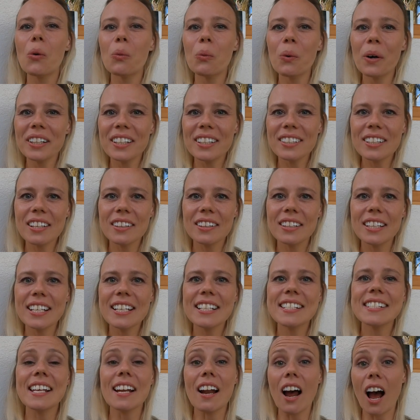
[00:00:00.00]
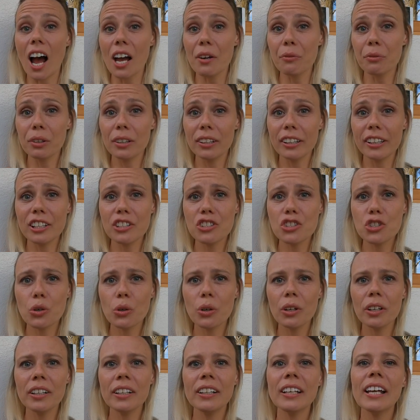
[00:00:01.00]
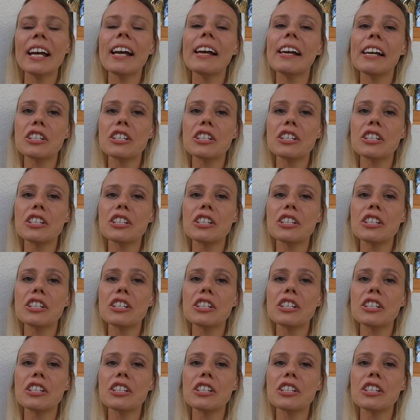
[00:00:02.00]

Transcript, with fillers: One of the things that I really enjoy